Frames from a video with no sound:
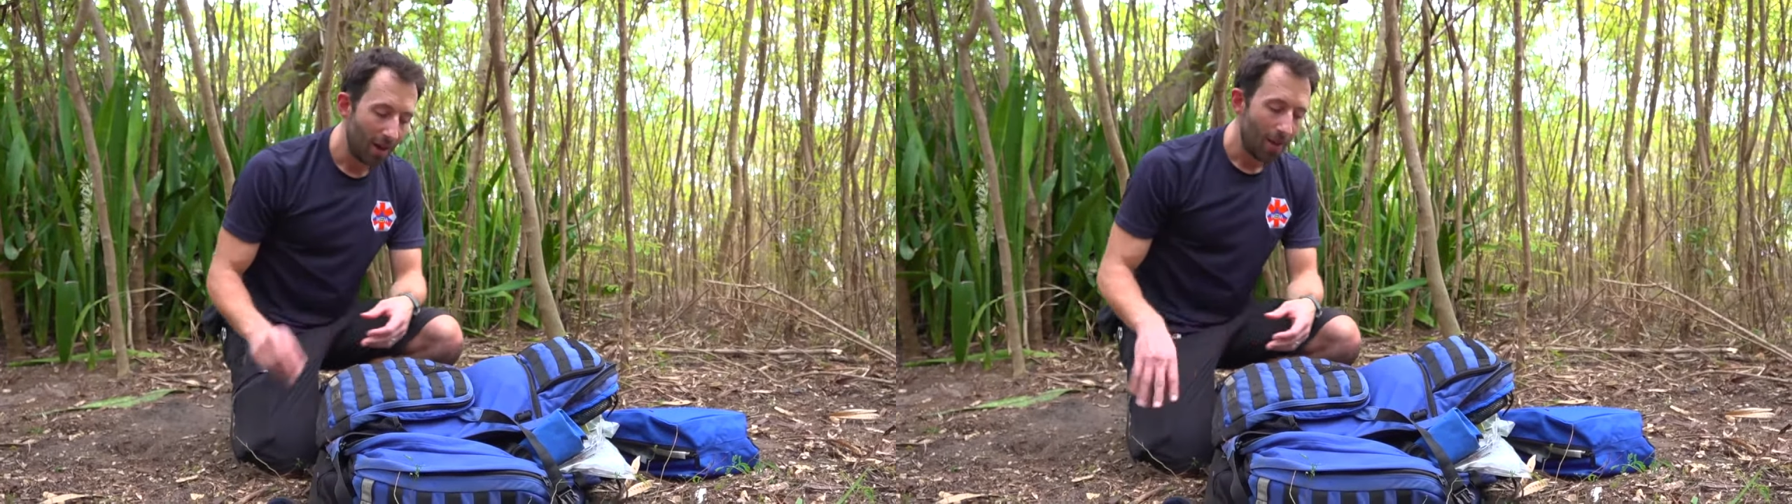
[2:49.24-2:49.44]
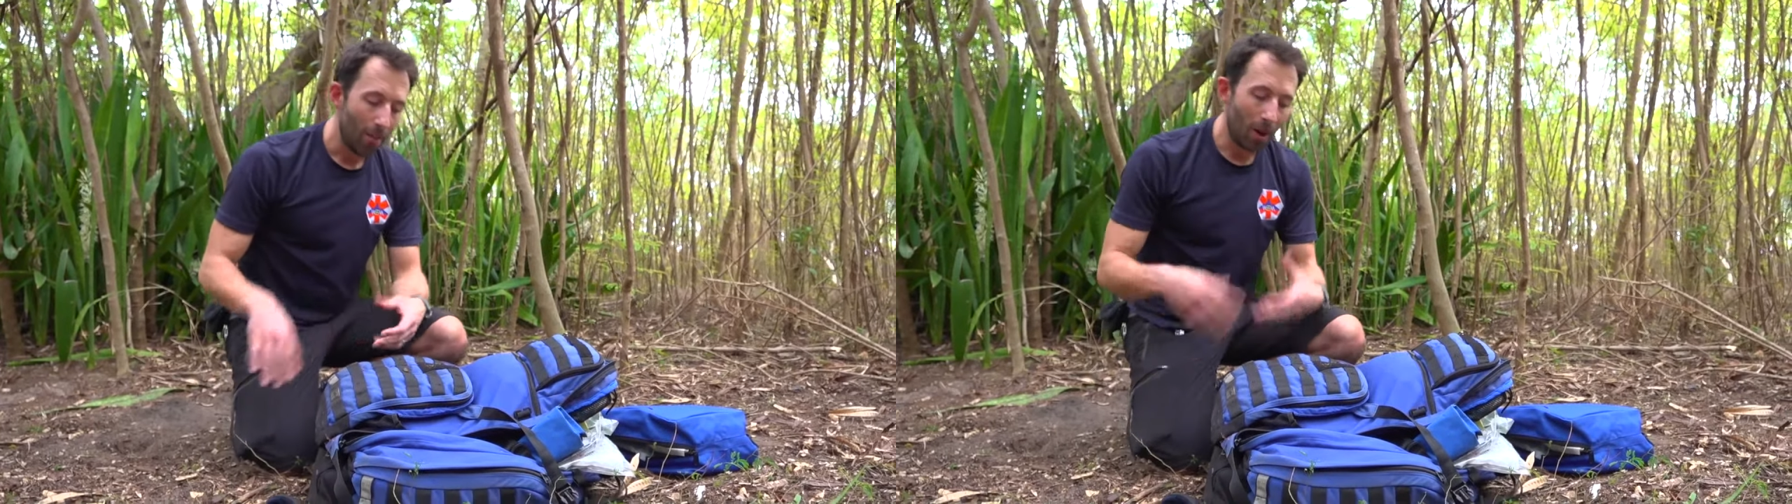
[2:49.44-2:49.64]

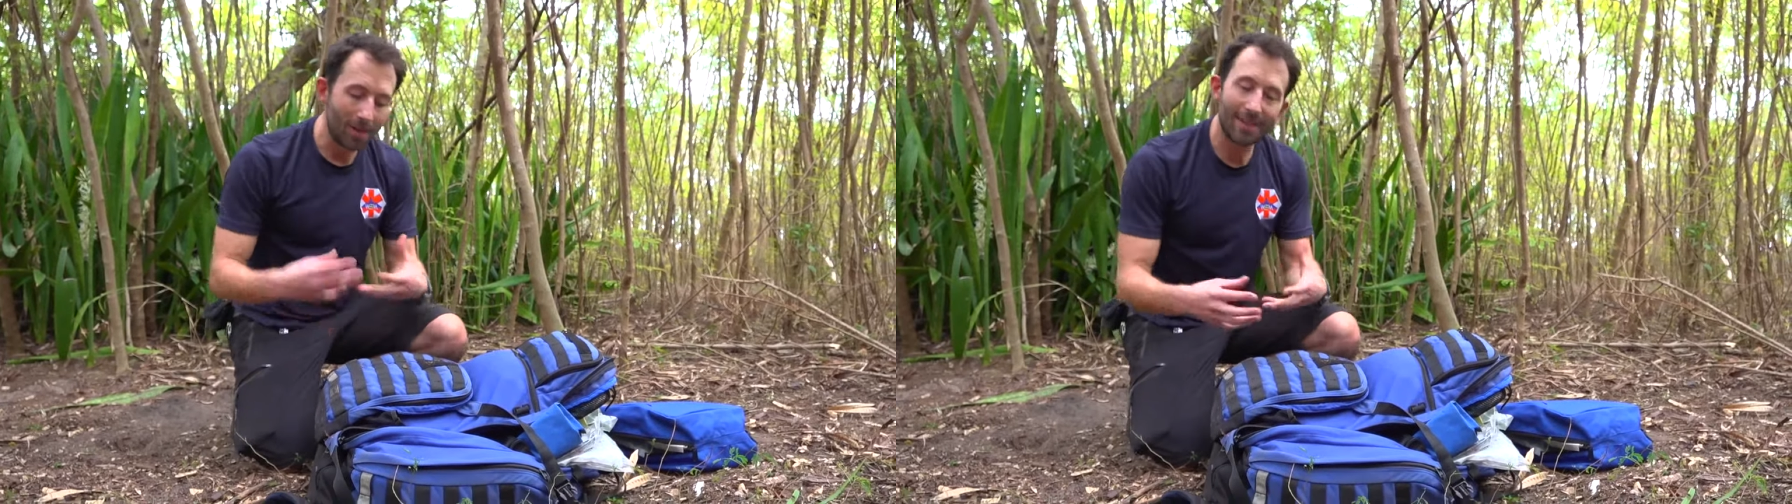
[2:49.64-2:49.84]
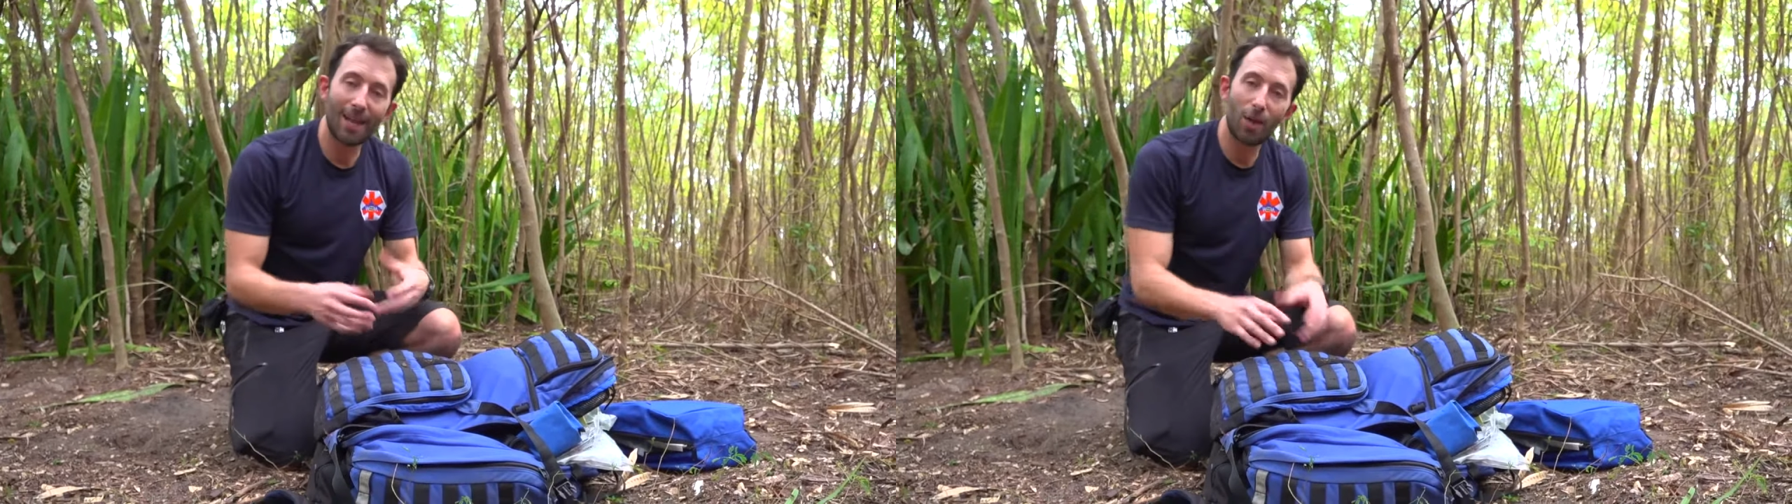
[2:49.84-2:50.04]

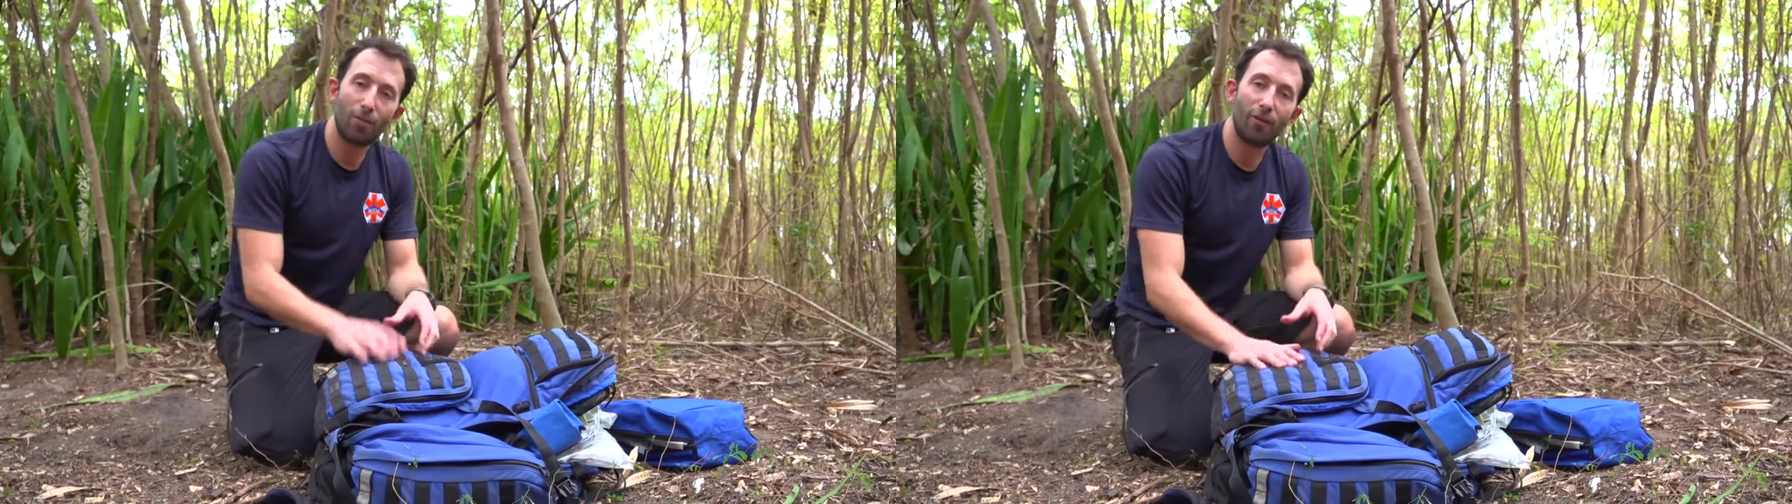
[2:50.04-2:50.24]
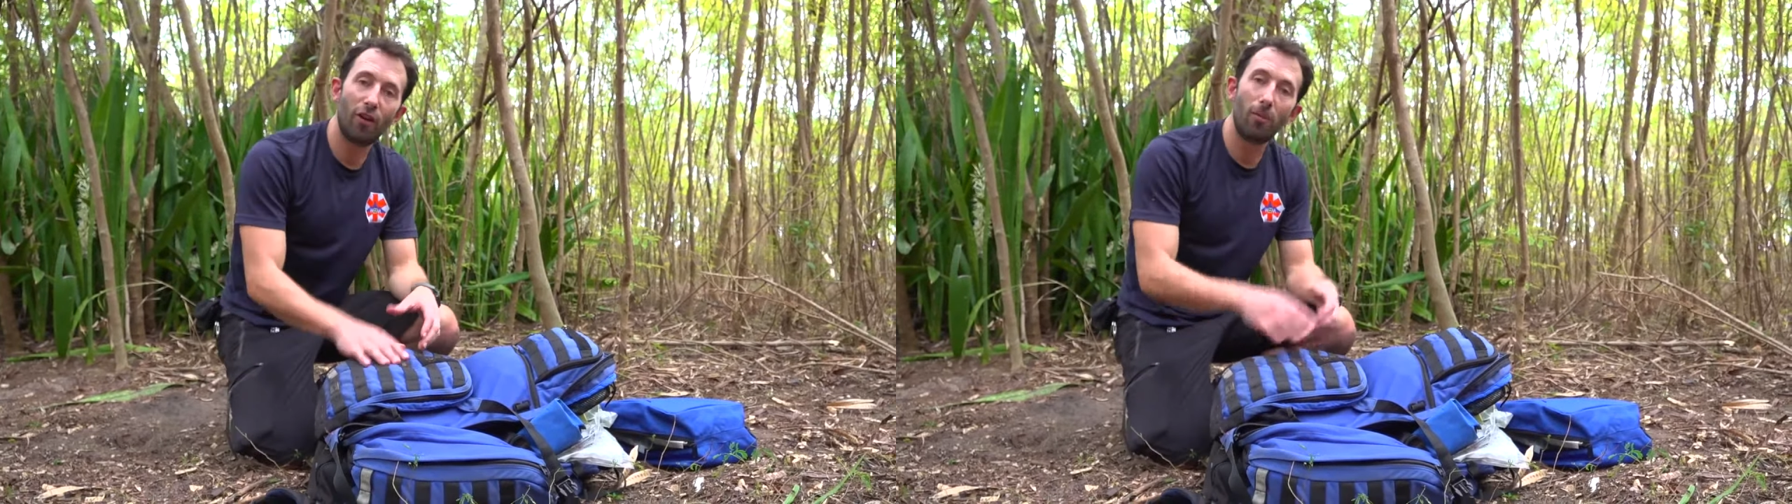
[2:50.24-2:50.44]
Personally, I
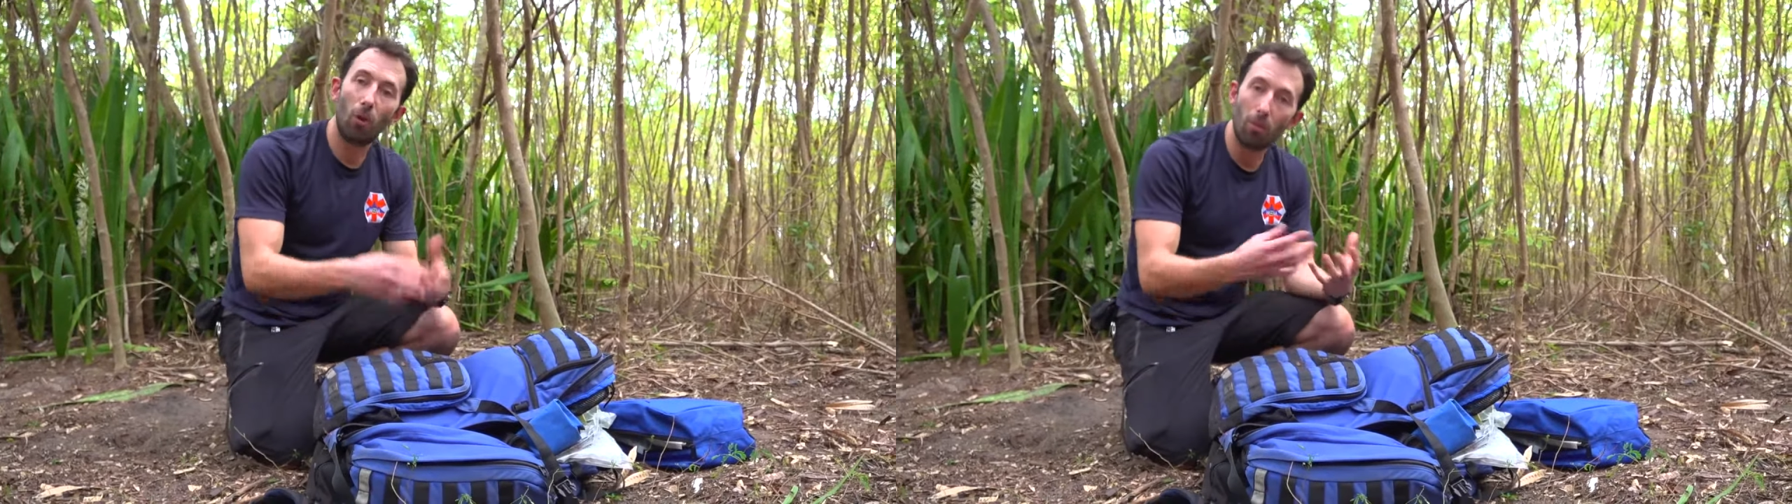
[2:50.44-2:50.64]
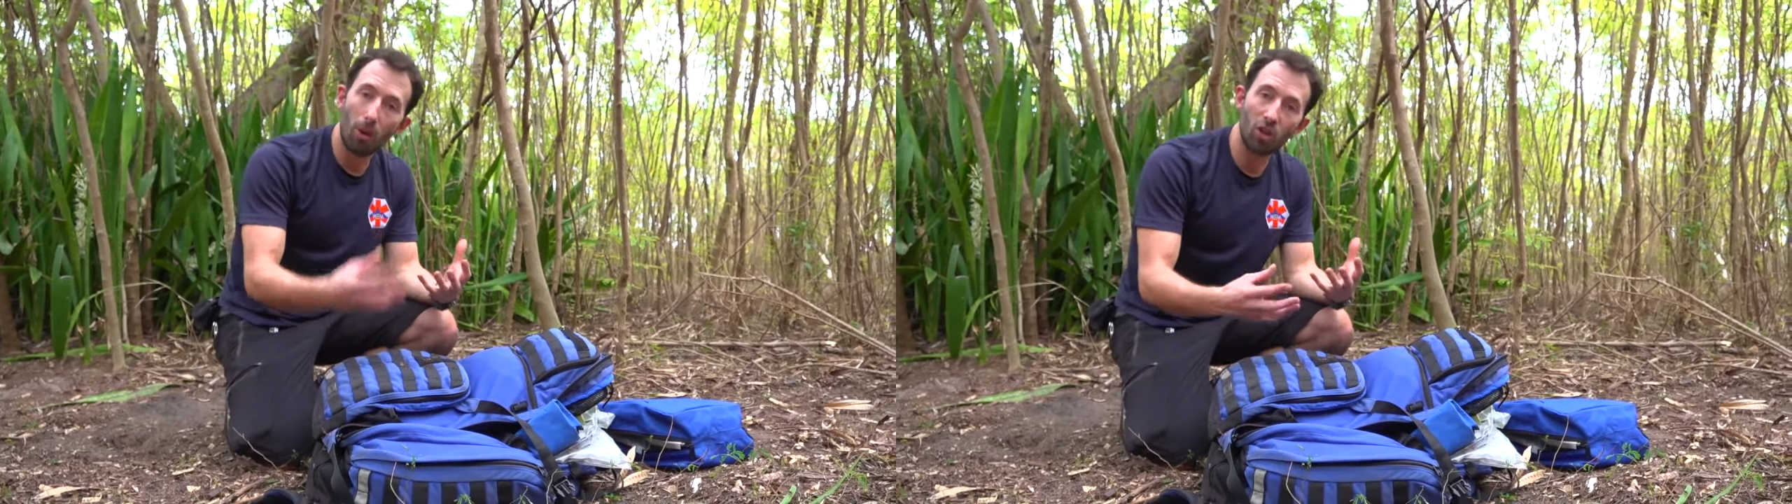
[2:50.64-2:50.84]
prefer a more
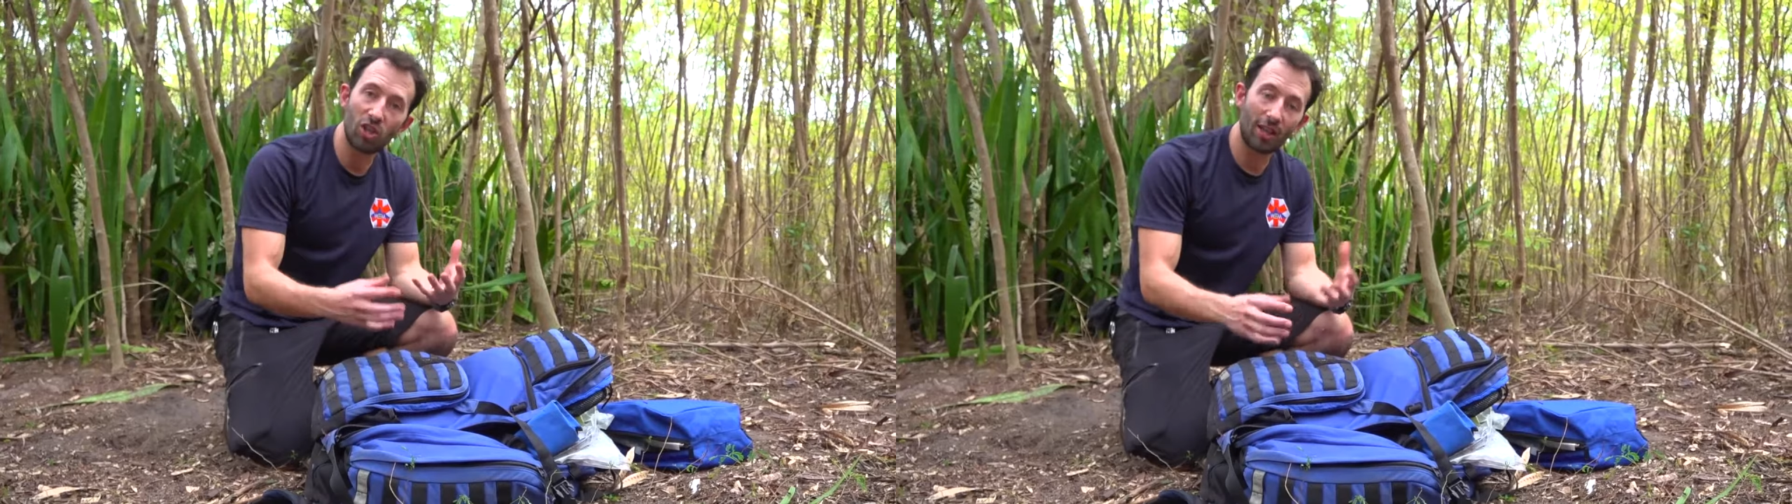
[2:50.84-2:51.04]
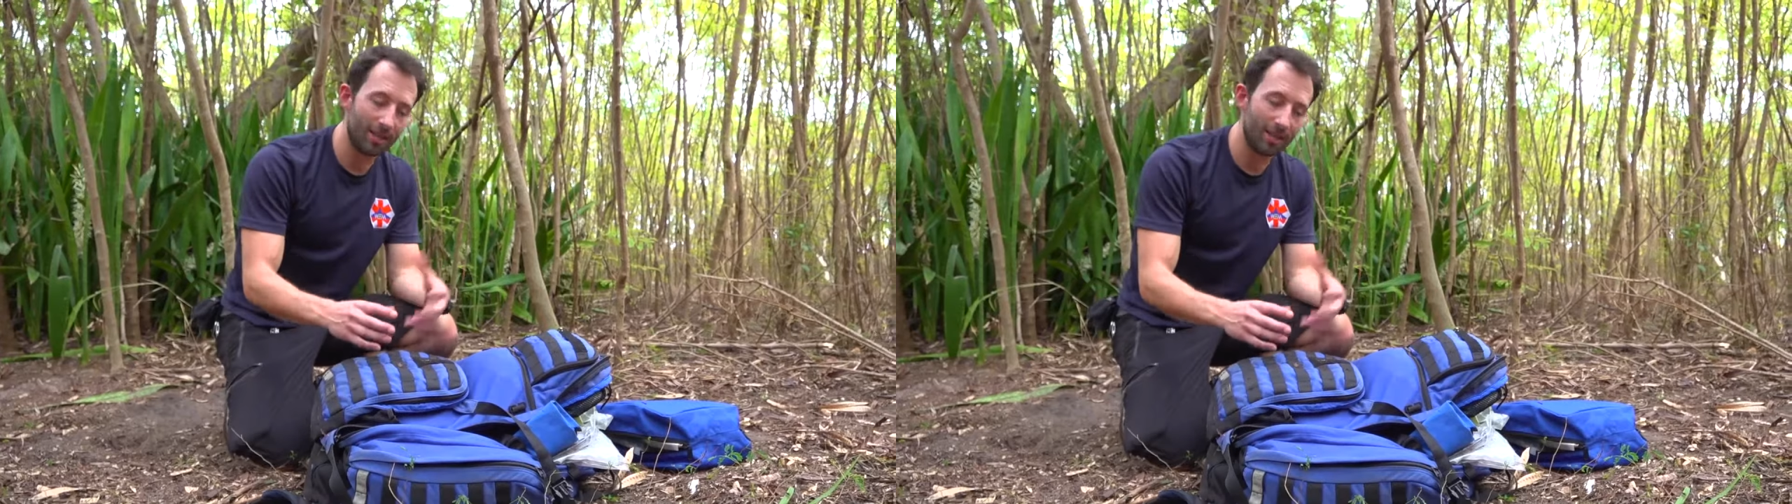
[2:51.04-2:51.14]
modular